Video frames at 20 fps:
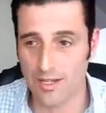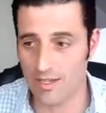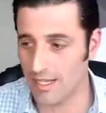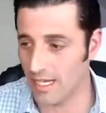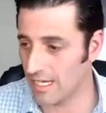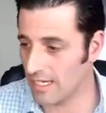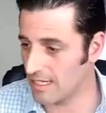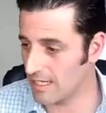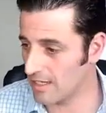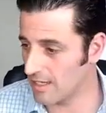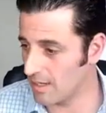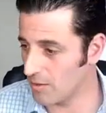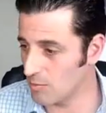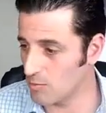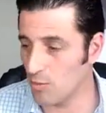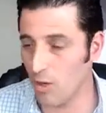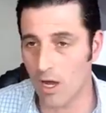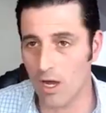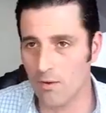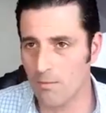That
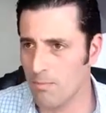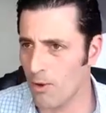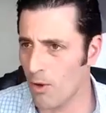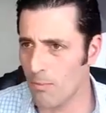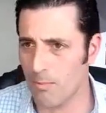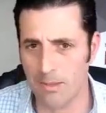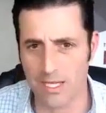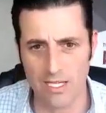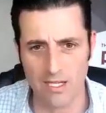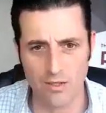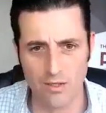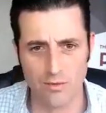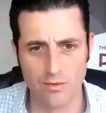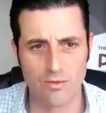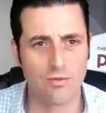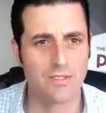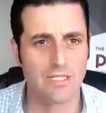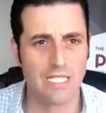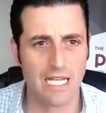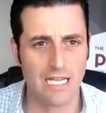Ron Popeil,
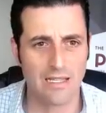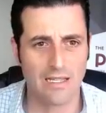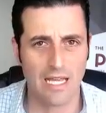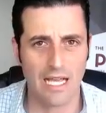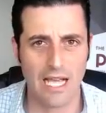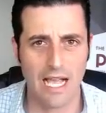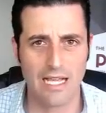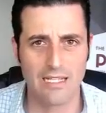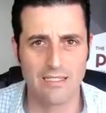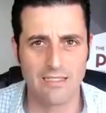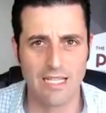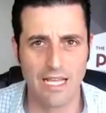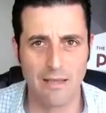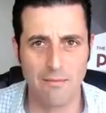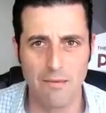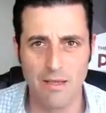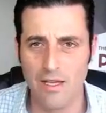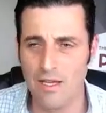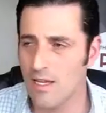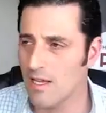was that guy's name?